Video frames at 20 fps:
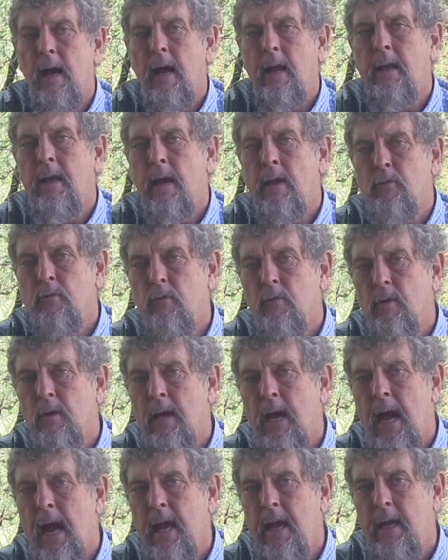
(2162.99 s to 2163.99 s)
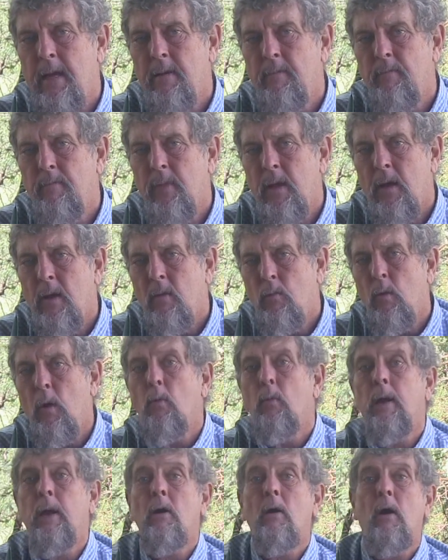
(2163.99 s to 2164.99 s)
a desert diet,
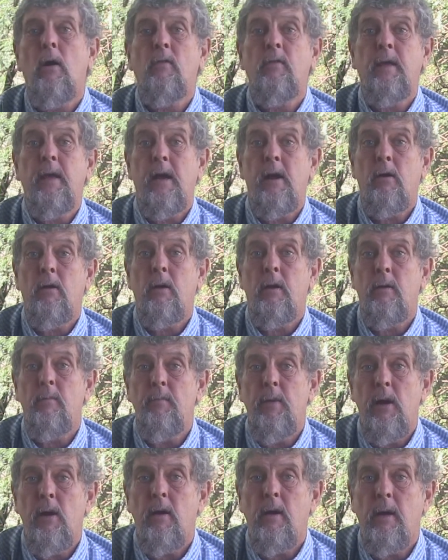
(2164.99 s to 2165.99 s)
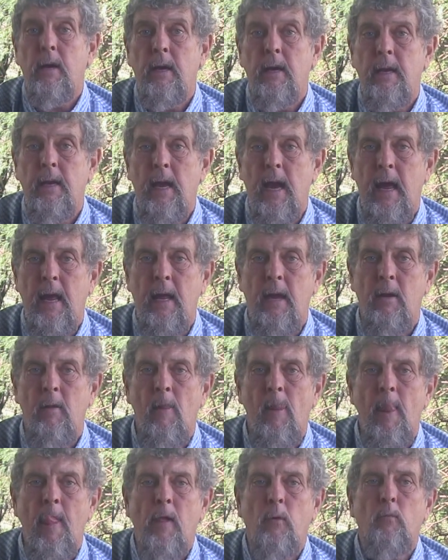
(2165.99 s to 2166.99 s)
what we call the arid American diet,
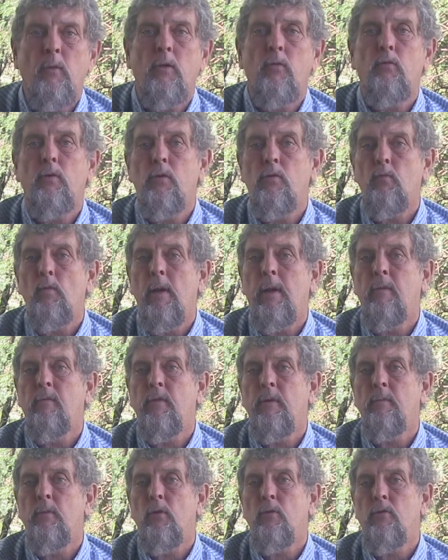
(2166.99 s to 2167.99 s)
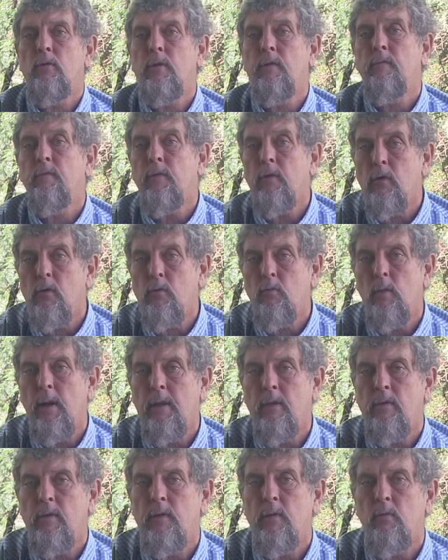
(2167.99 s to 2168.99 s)
which was one of the most diverse
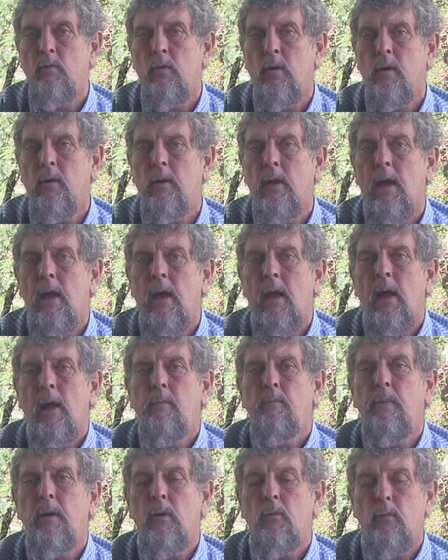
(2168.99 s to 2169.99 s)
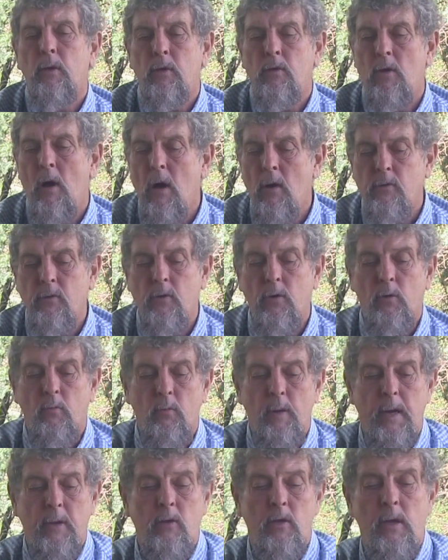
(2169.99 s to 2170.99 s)
ones in the world, but it was also
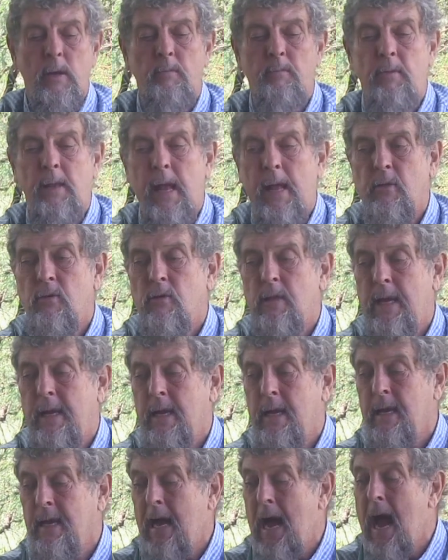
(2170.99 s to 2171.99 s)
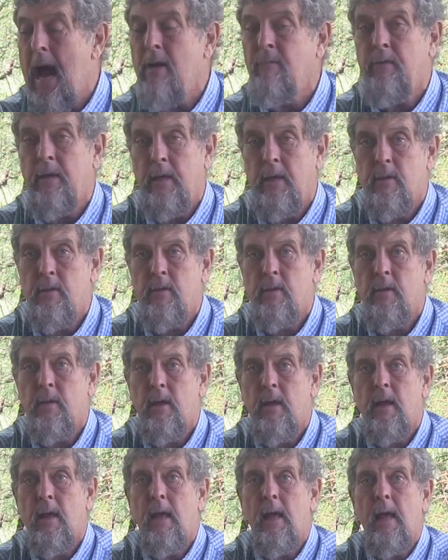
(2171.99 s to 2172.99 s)
rich in plants like agaves
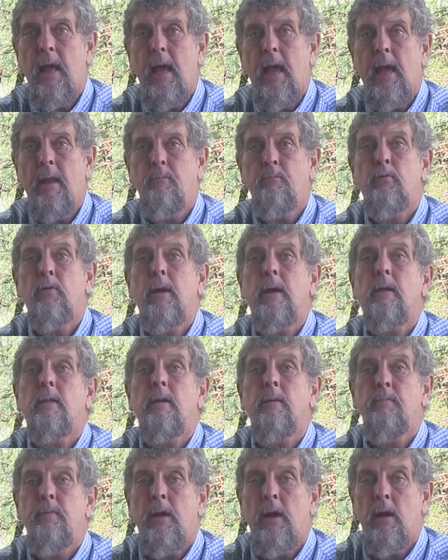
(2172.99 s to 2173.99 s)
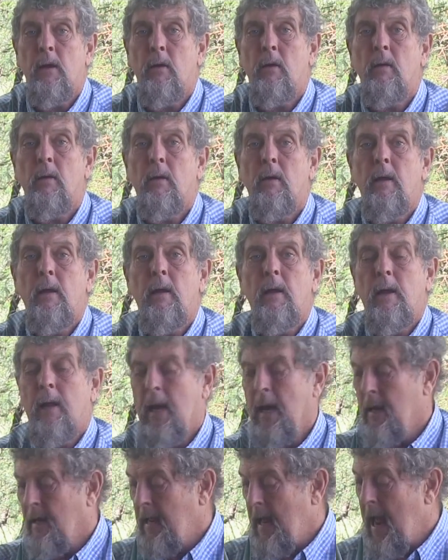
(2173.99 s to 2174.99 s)
and prickly pear
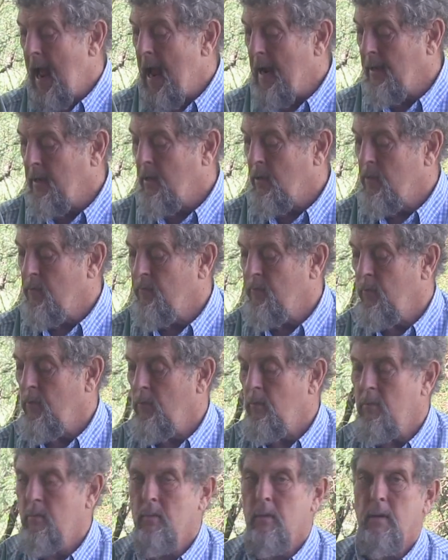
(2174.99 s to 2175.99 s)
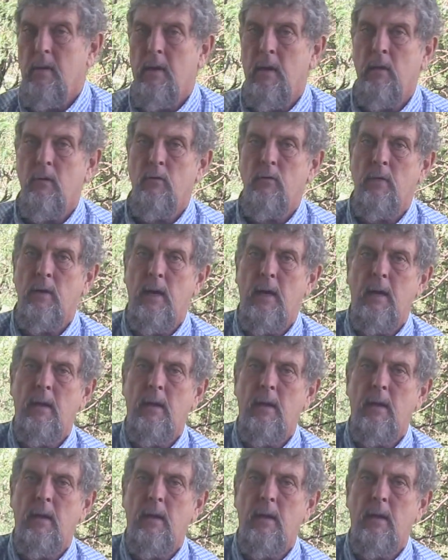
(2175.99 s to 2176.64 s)
and cactus fruit. Here's